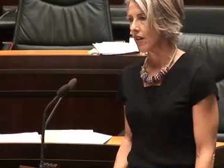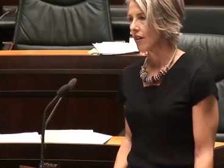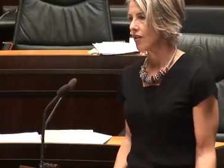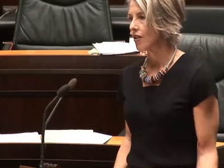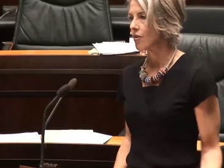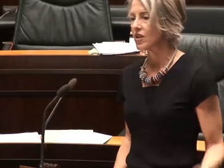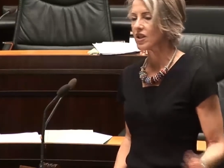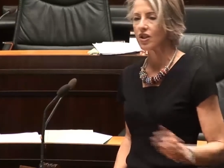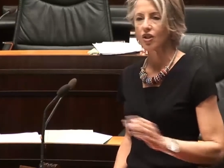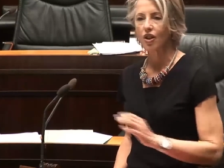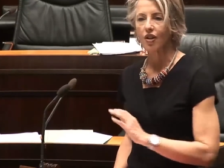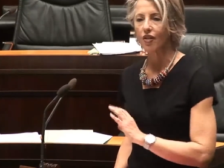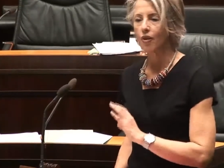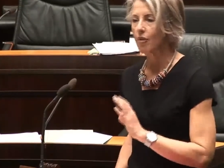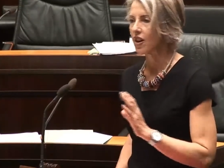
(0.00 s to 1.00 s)
There
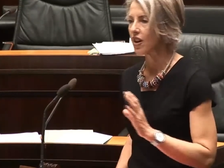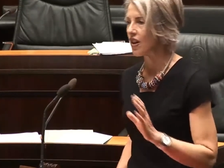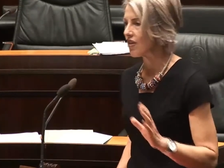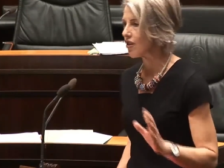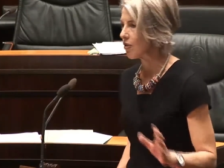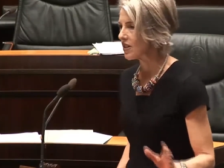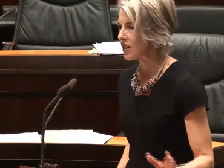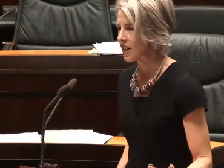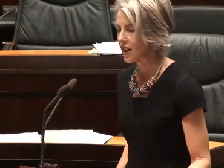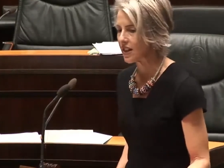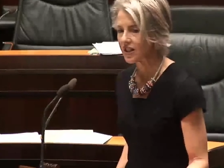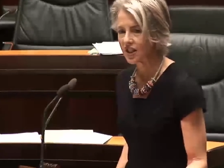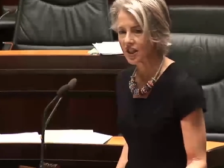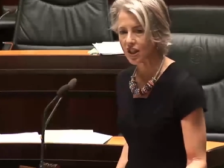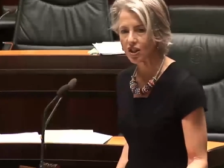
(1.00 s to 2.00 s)
is
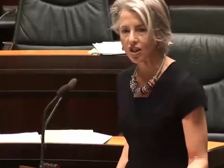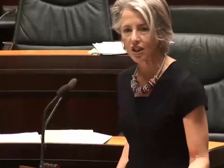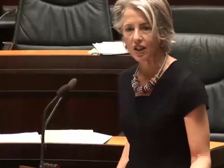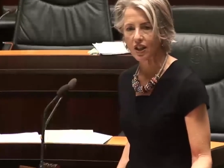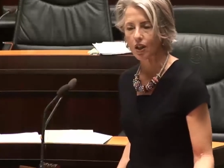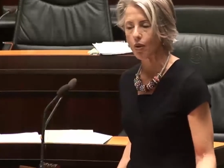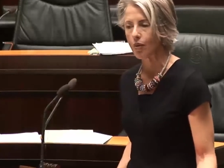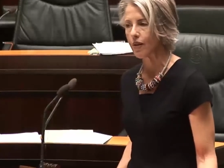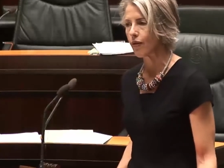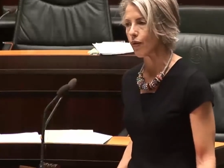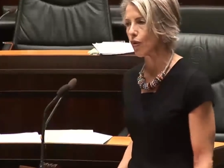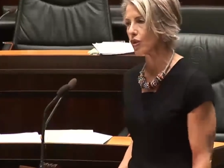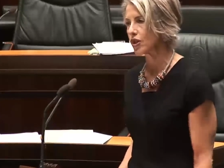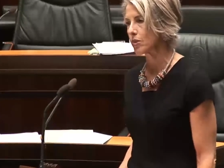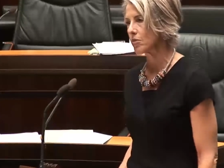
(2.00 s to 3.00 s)
essentially no
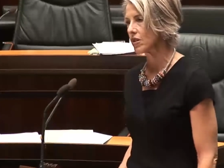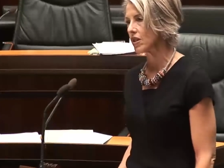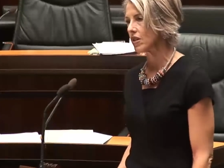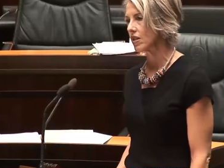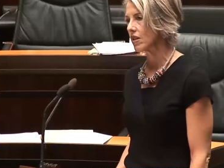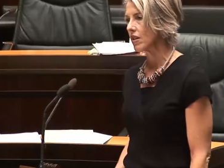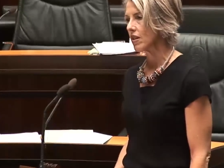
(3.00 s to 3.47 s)
enforcement.